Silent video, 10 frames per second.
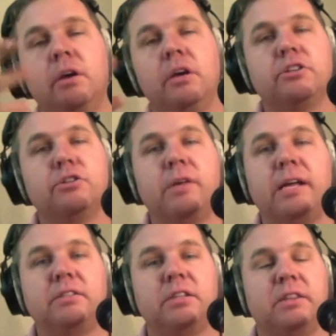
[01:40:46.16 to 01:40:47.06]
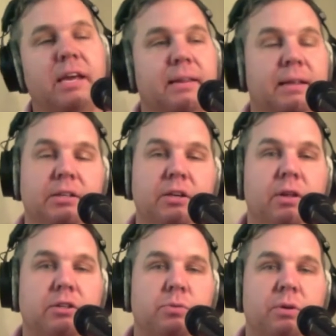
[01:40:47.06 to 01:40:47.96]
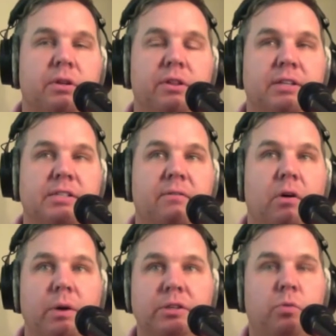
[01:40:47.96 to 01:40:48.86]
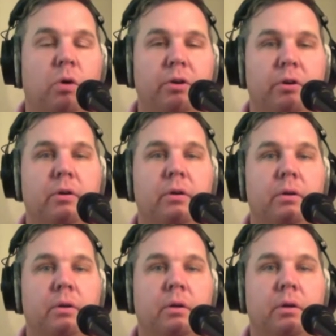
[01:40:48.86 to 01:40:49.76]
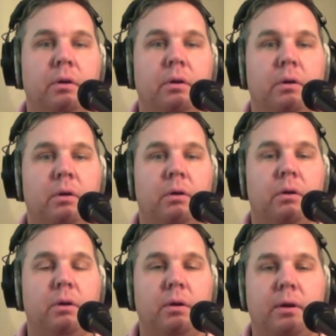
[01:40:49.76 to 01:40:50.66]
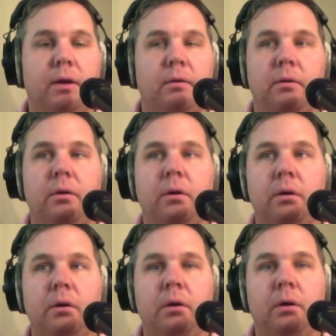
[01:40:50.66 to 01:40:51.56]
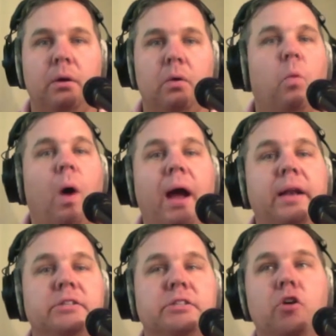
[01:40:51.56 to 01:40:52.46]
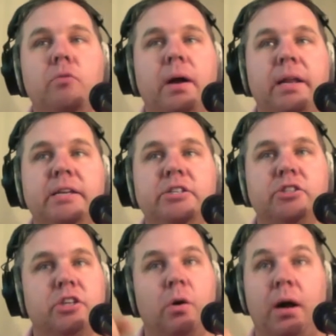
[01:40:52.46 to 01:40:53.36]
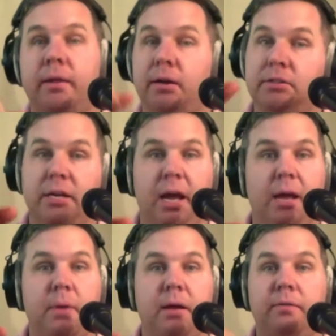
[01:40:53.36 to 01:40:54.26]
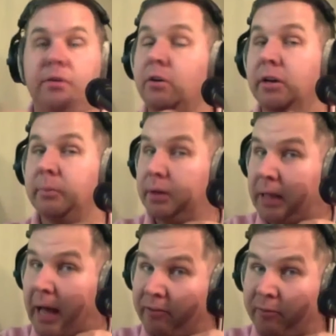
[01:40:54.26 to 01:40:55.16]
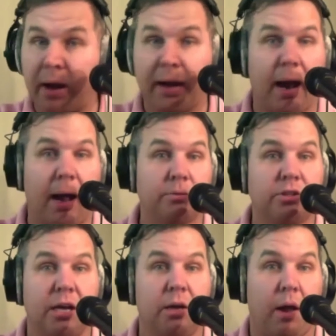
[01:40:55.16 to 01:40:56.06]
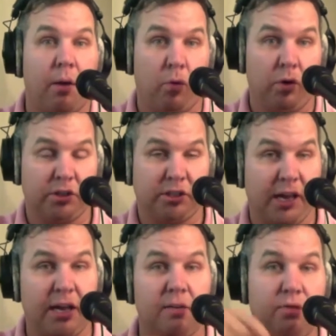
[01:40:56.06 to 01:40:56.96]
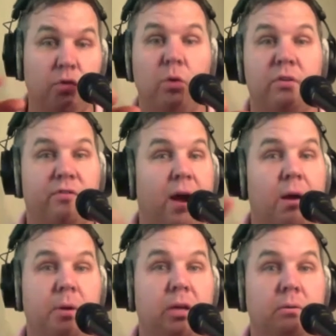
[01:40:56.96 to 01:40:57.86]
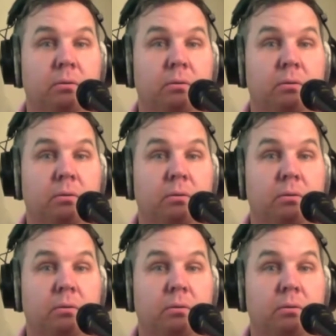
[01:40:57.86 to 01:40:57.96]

so that's the thing that that's one of the things I've always wondered. It, why does nobody just go out there and say, "Hey, man, if you're going to give me a live mic, I'm saying what I want to say, and if you want to fire me,